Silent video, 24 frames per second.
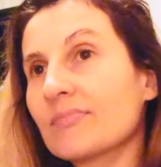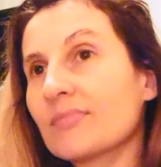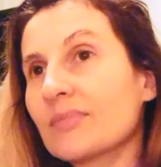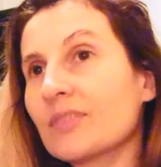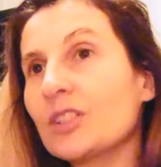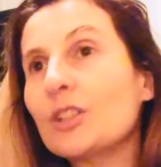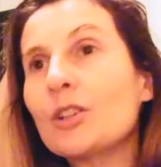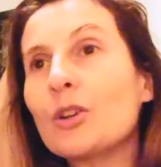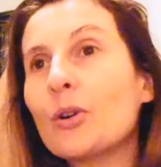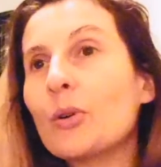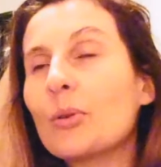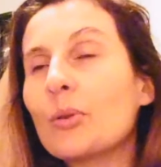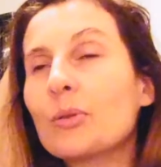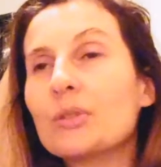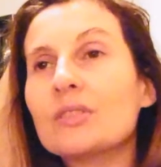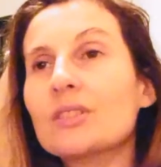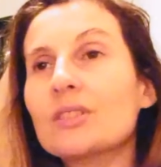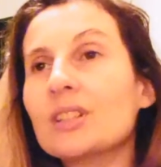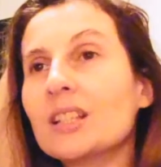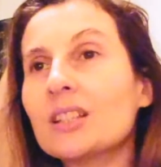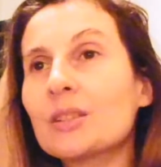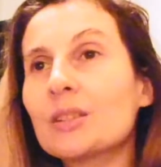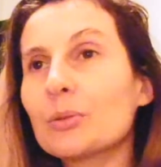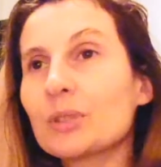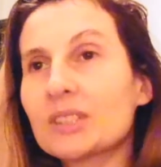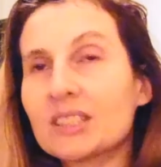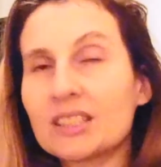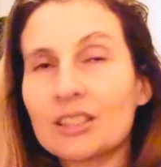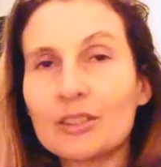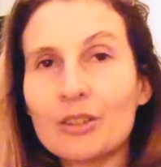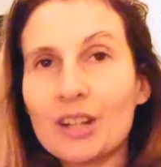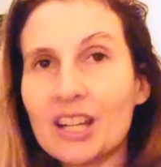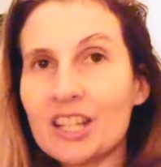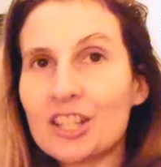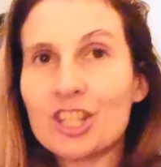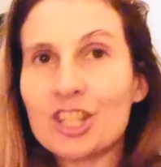you know, it was a
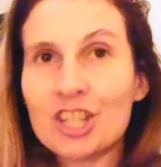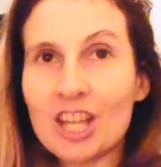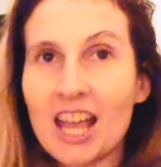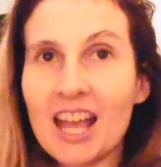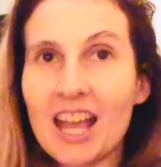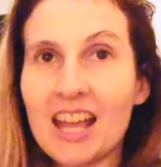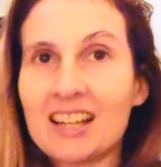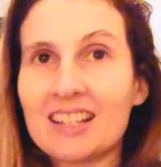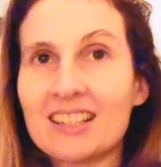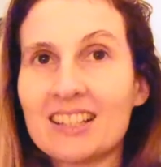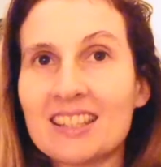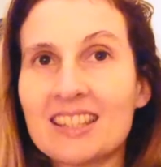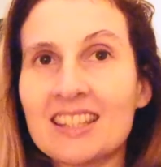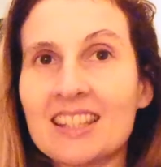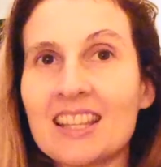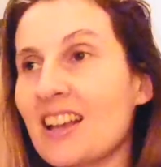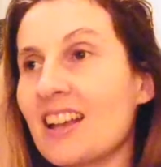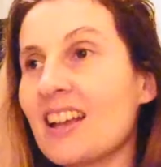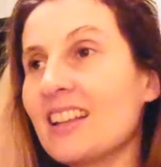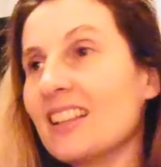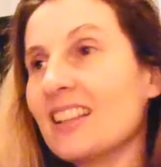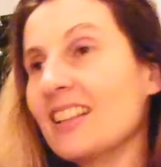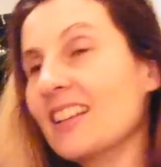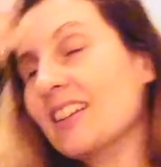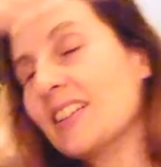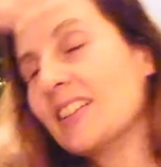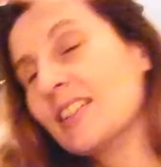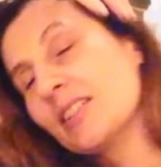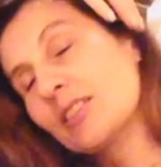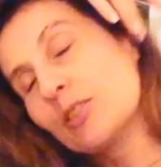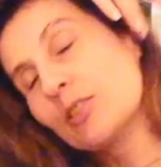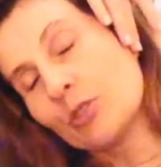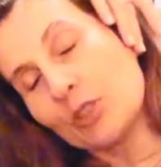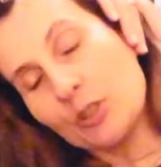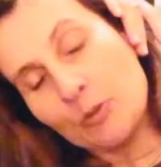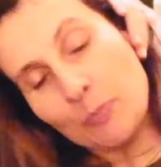great chance Uh,
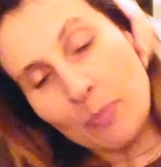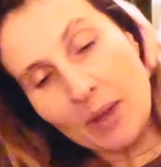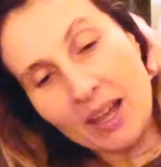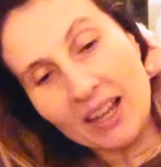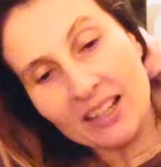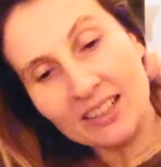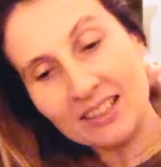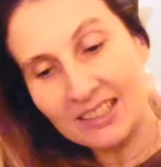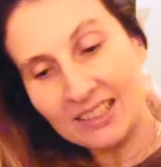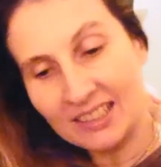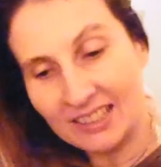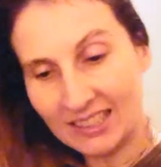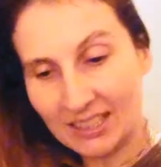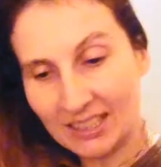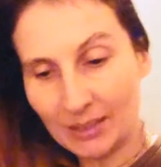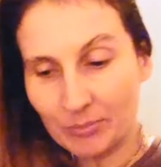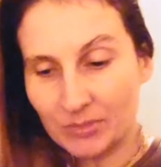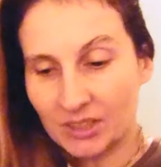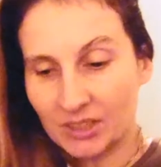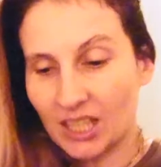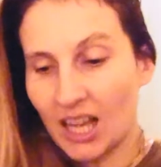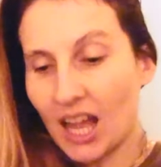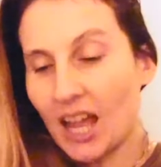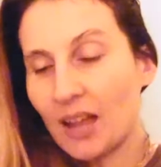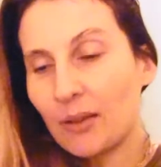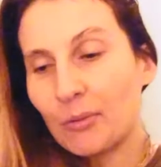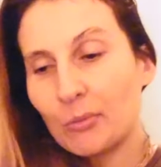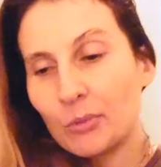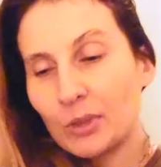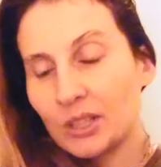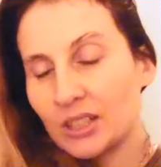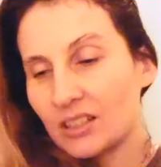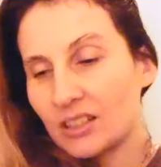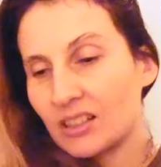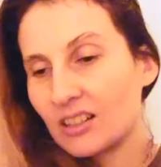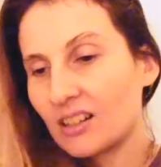to spend some time
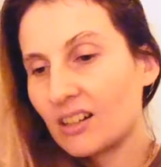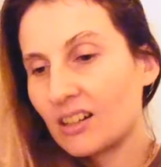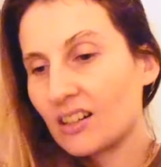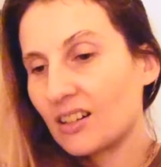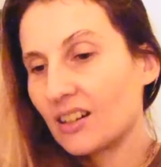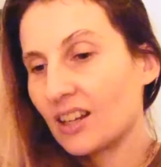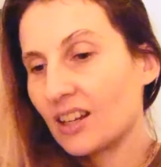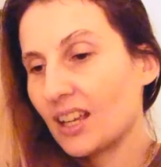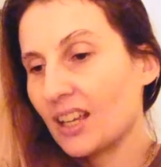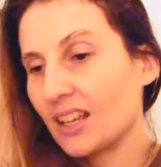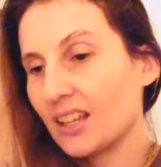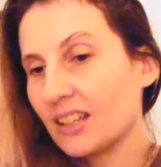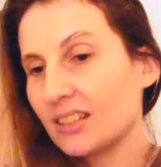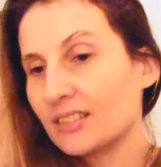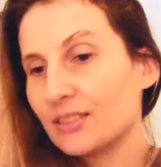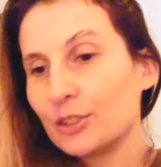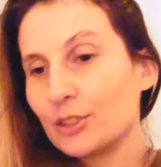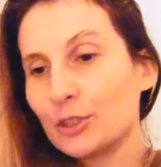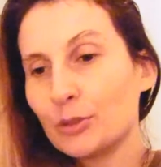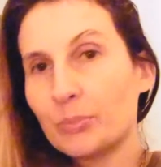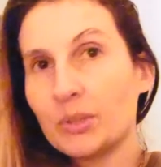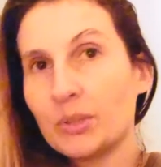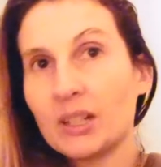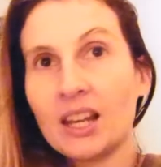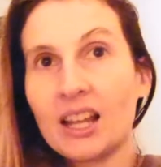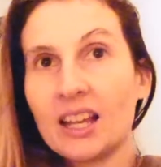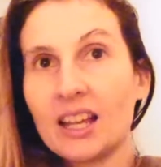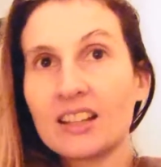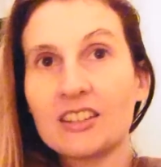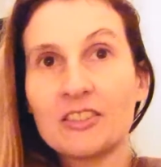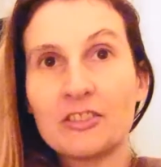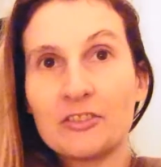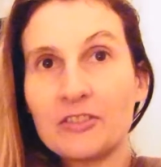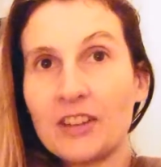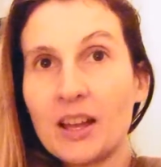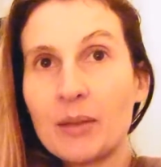with her and to be like
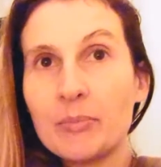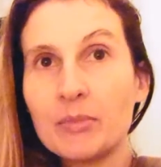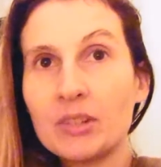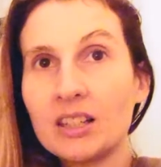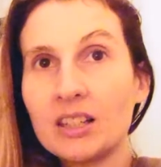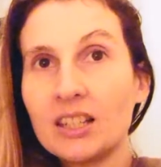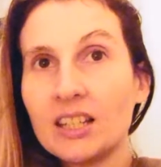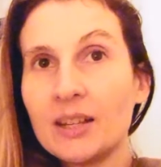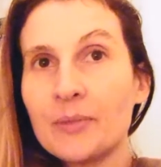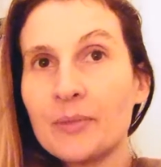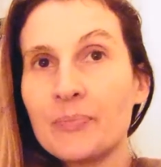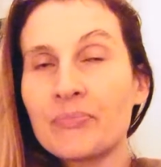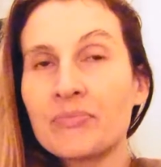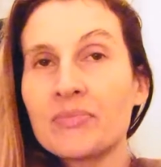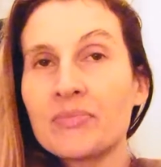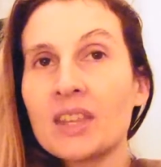a family,